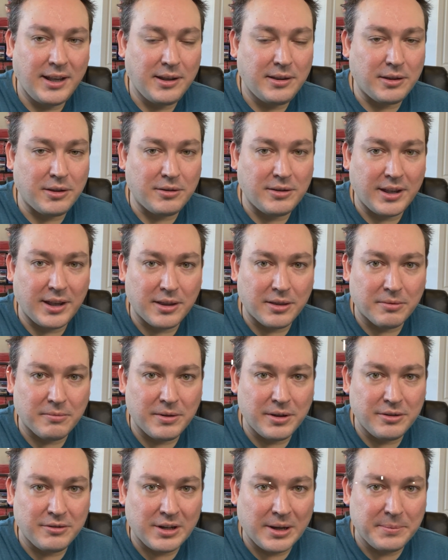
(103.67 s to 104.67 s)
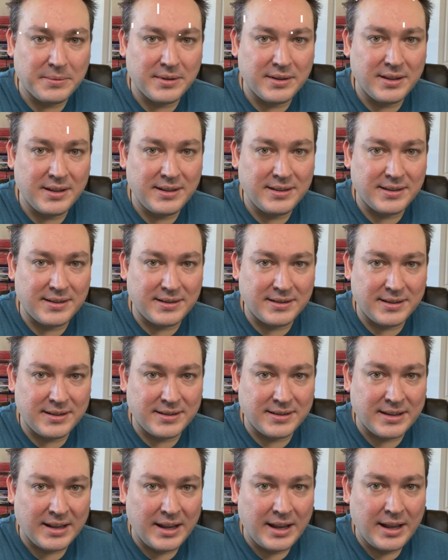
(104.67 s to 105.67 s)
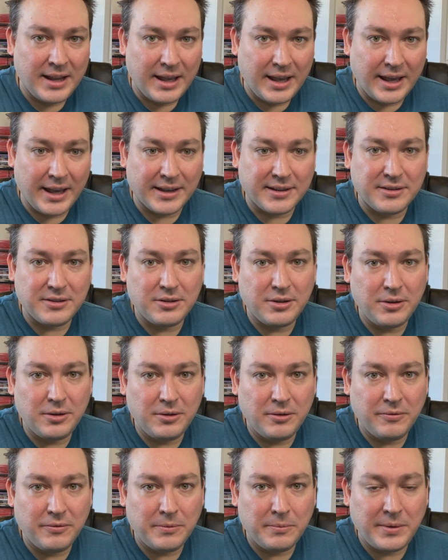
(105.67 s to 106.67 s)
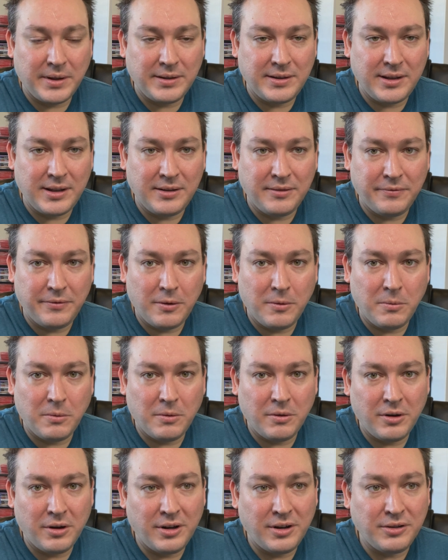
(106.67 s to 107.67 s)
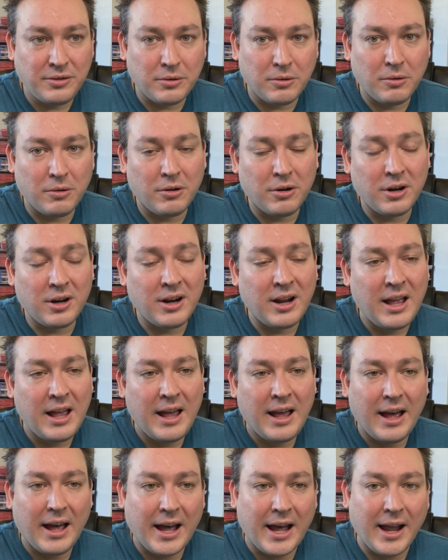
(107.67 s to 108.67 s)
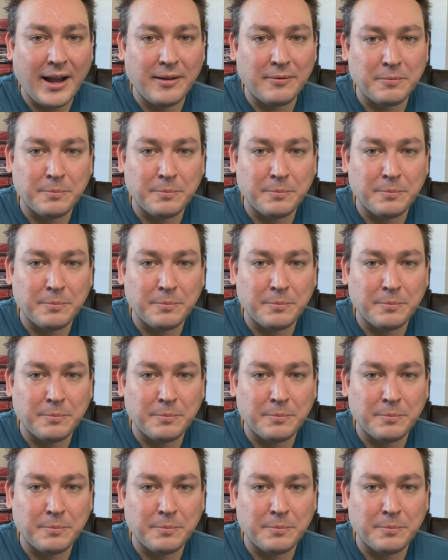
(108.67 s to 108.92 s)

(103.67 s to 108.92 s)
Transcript: You take 3 drops of this. This is X2 from the InfoWars, or I